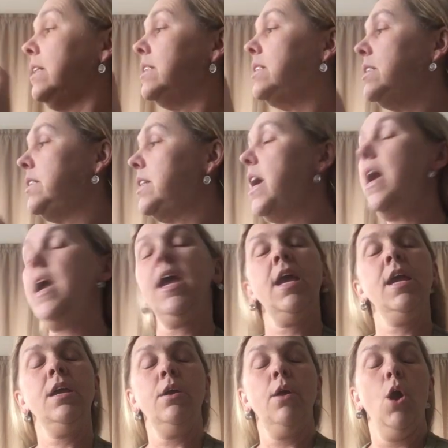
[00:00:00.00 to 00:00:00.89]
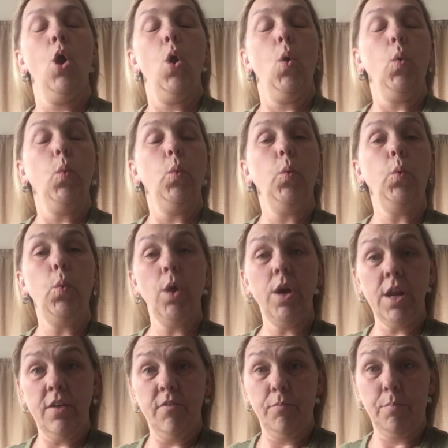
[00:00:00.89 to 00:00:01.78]
Today
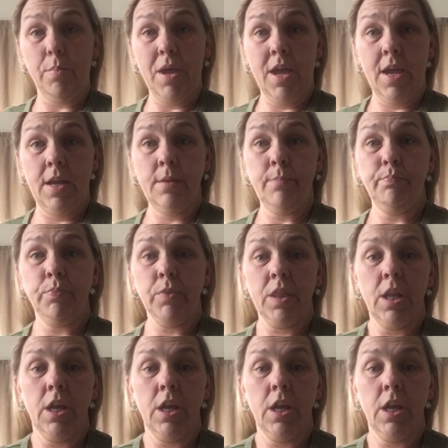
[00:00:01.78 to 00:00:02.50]
would have been